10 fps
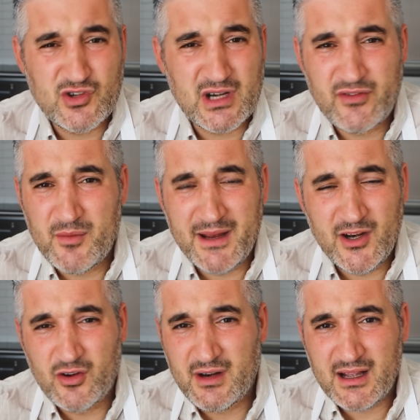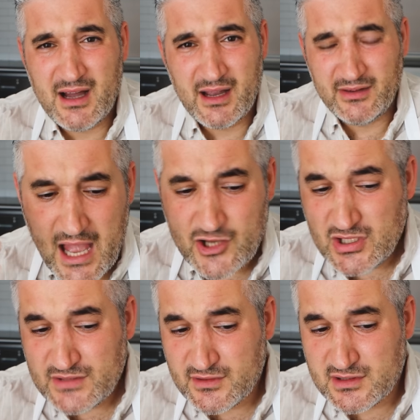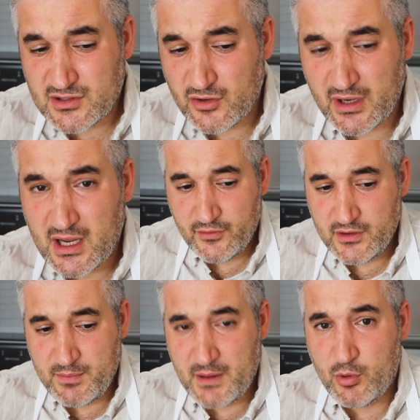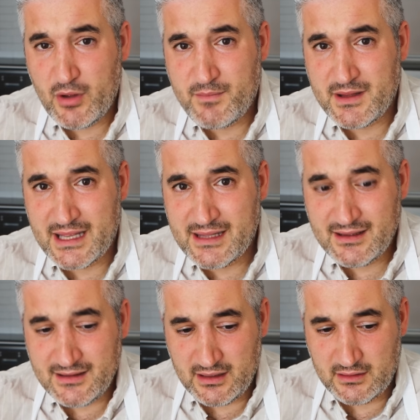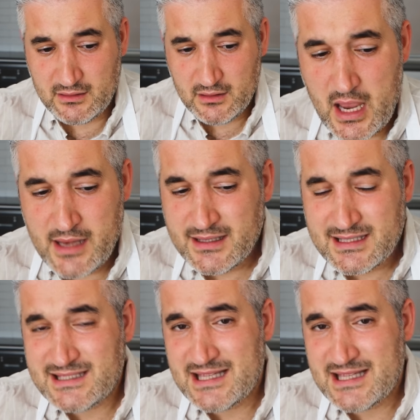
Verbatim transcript: sorry for my nonna guys. I just feel sorry for the people who have been eating this. And this is